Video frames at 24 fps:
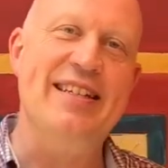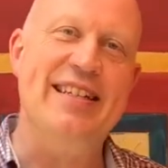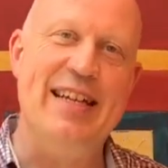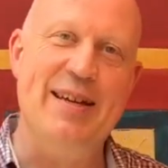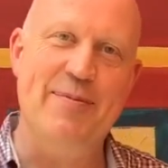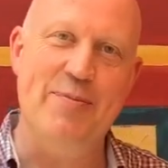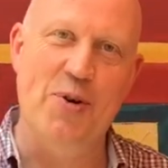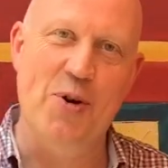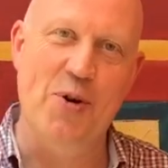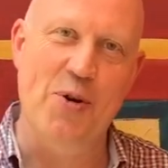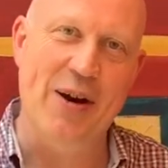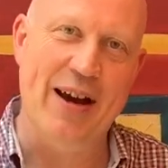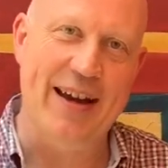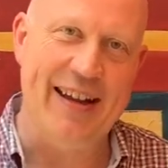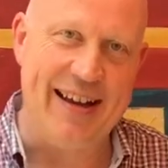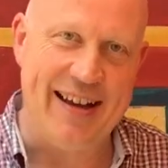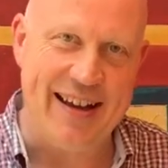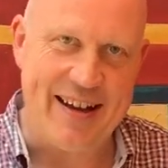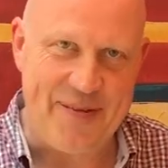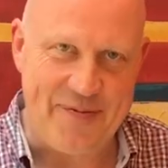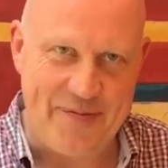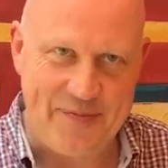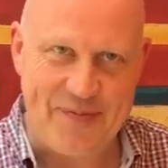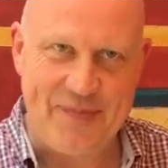di
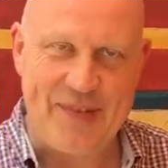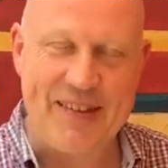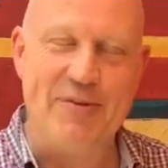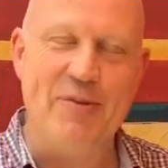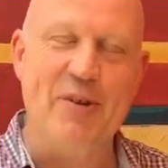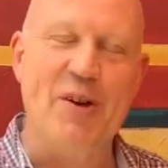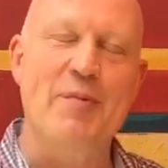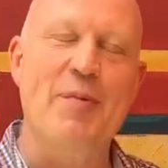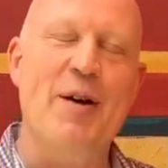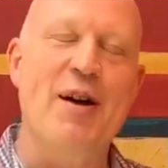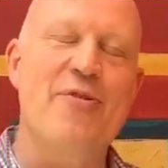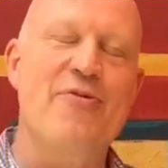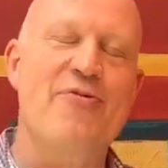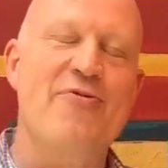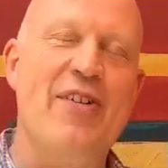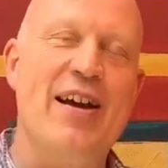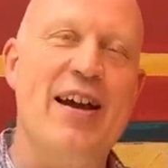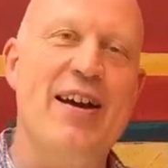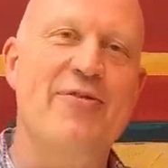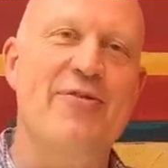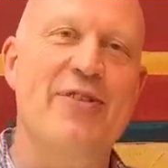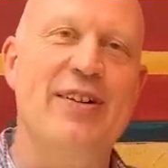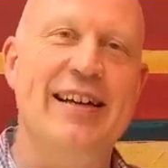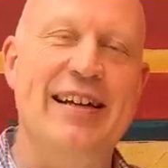Moena, one of my
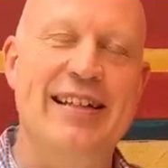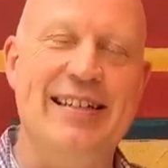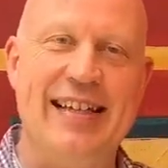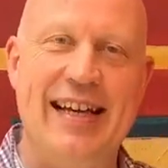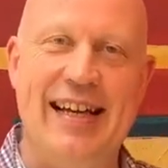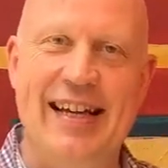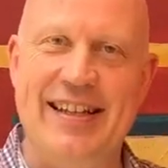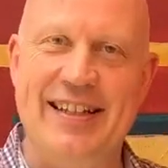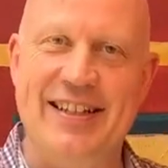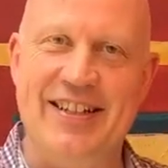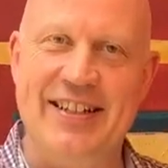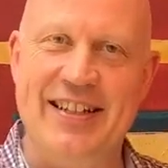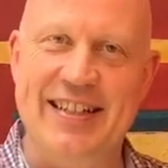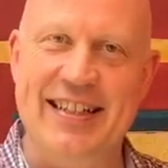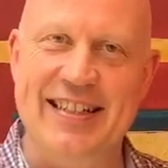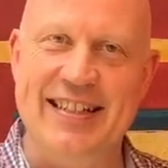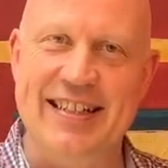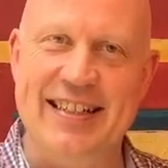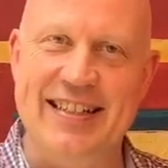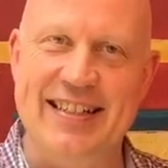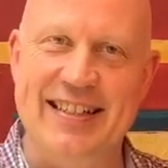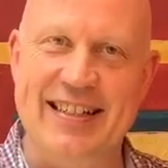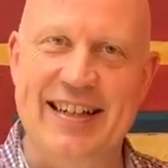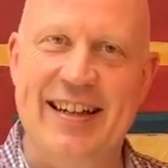favourite Italian
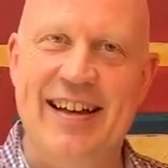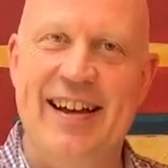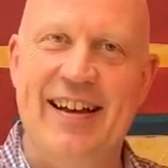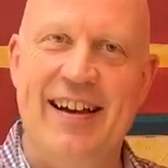cheeses.